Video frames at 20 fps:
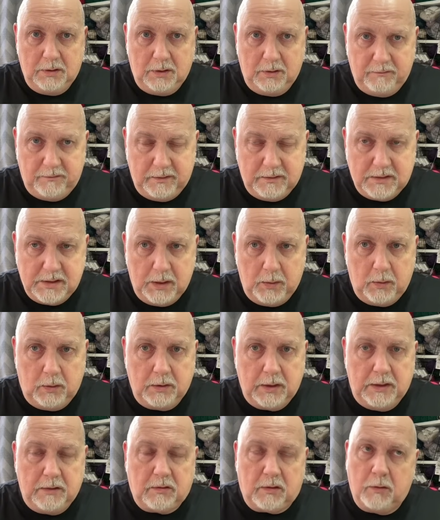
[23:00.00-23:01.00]
a video on
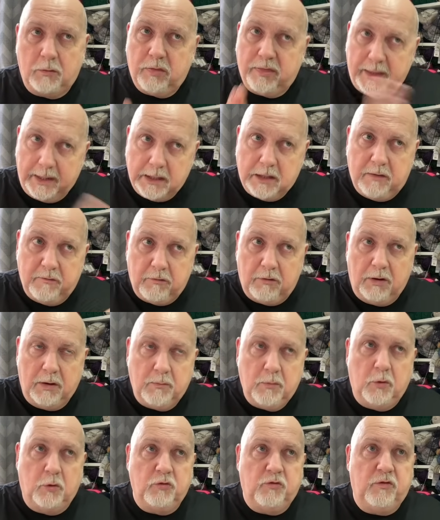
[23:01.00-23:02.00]
it. So thank you very
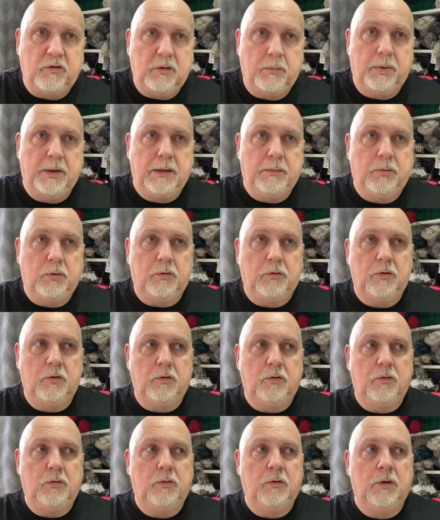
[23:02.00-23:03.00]
much for the people
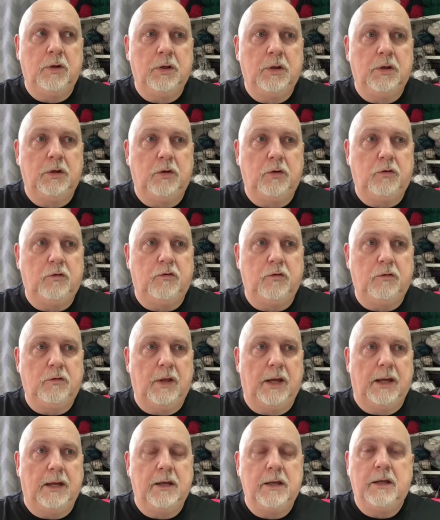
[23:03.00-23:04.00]
who do
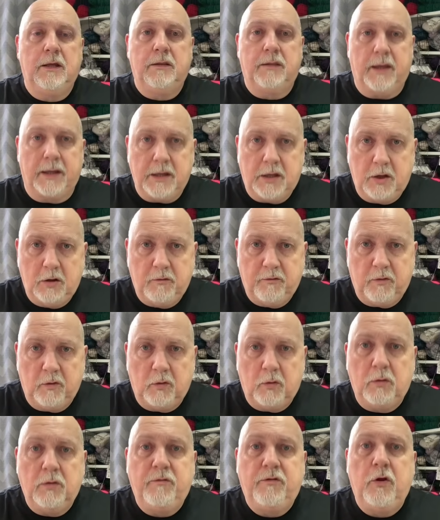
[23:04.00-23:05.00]
that. Thank you for
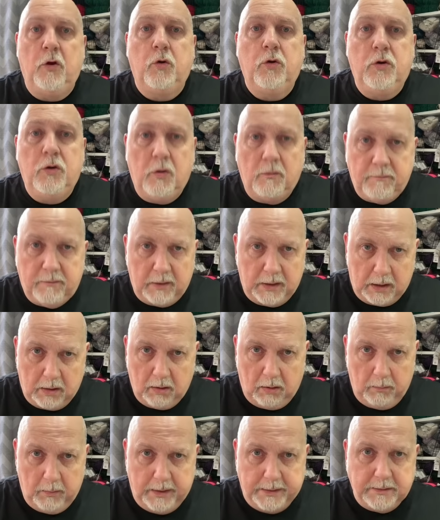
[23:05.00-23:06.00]
all of your lovely
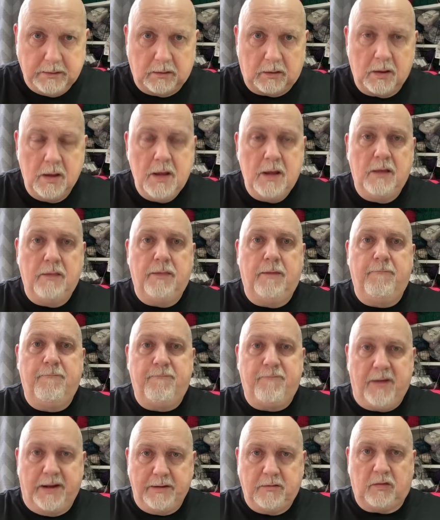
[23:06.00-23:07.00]
comments. The
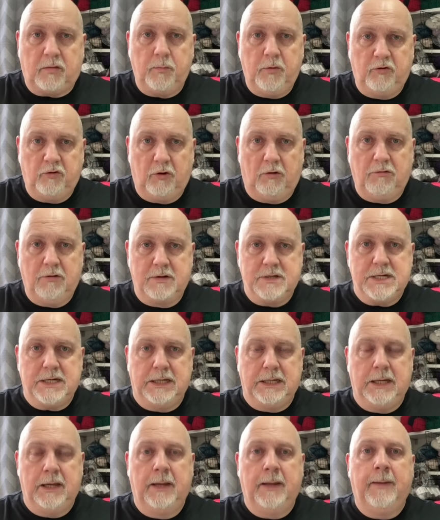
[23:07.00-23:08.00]
vast
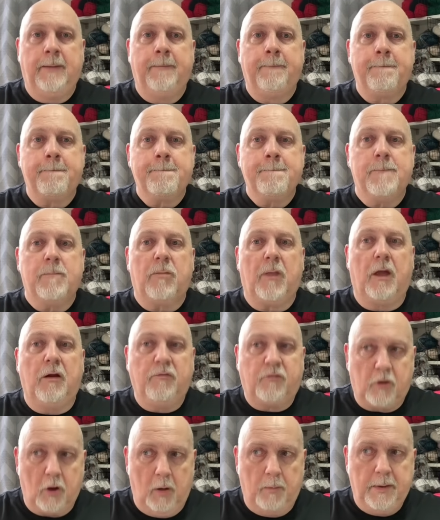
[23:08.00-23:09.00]
majority
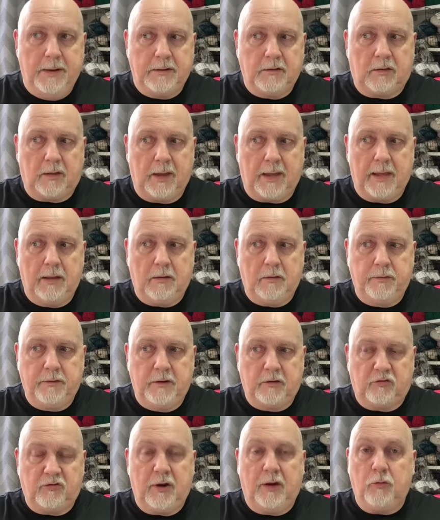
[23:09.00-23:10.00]
of comments I get on
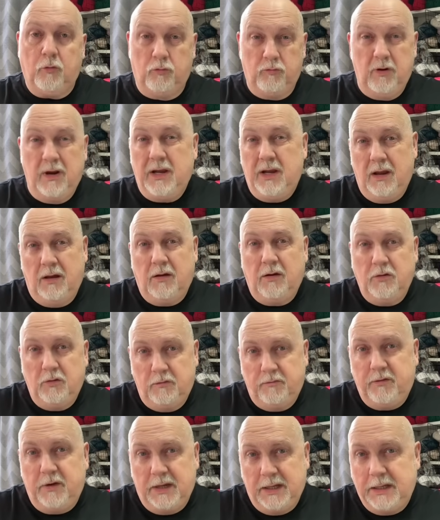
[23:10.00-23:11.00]
this channel really are
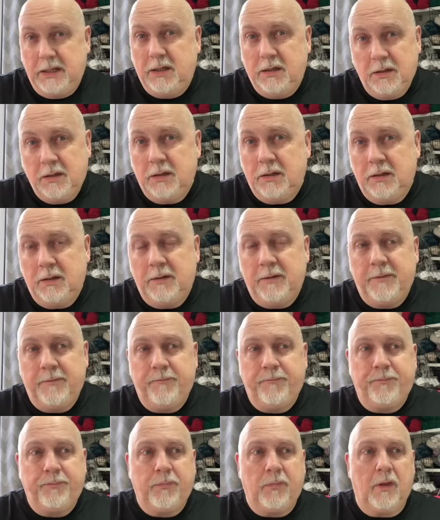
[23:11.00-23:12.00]
lovely.
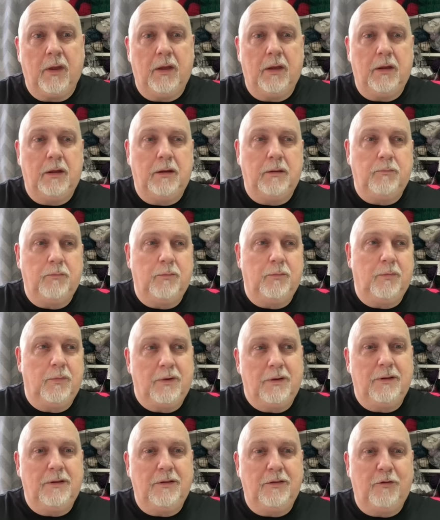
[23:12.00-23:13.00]

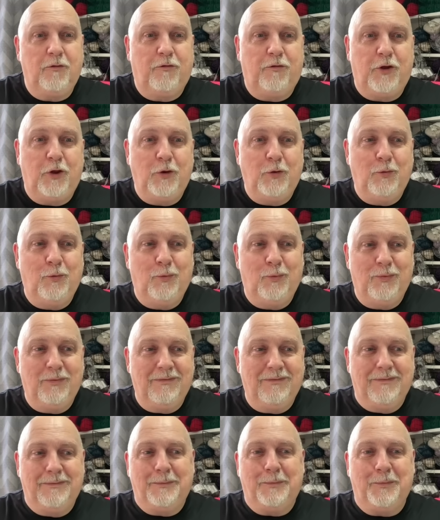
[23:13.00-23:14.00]
The few
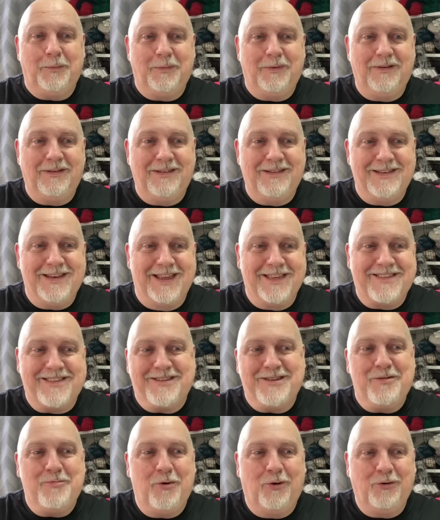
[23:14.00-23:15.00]

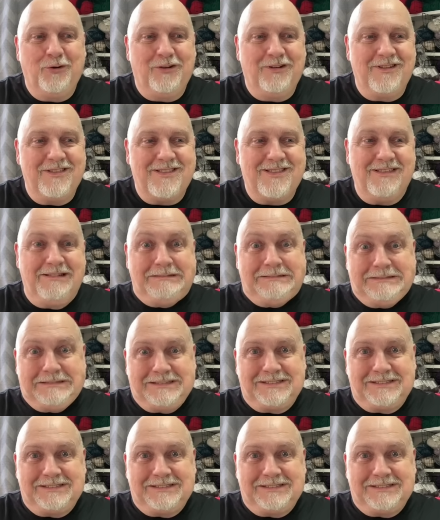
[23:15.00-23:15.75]
nasty ones